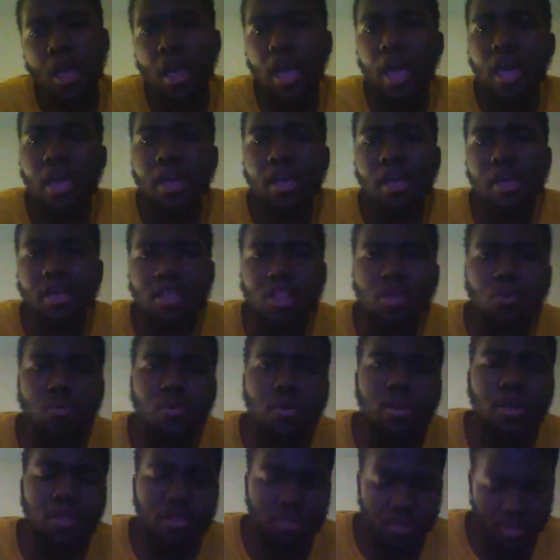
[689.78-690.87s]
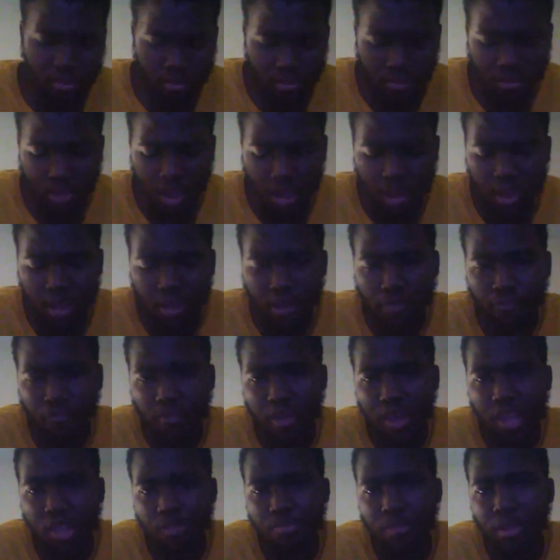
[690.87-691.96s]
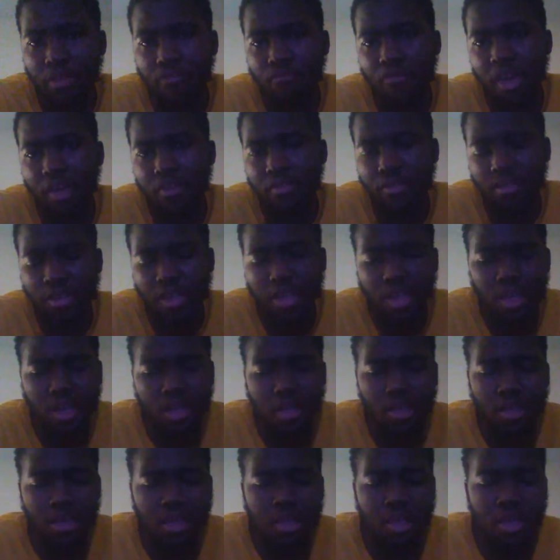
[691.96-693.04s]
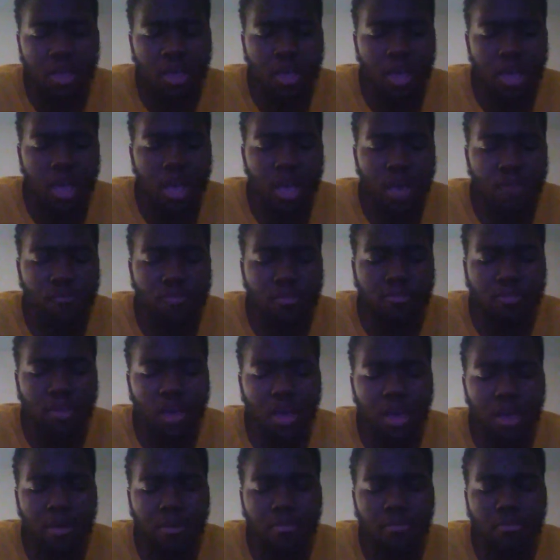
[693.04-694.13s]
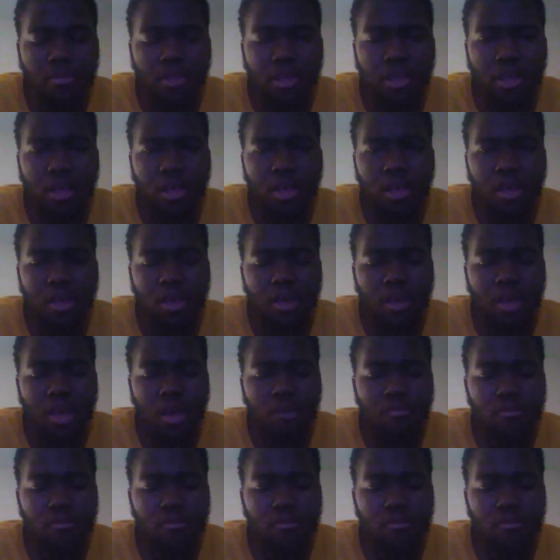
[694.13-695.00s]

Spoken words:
And you know what? Dan Laker fans speaking facts again. Every time Mike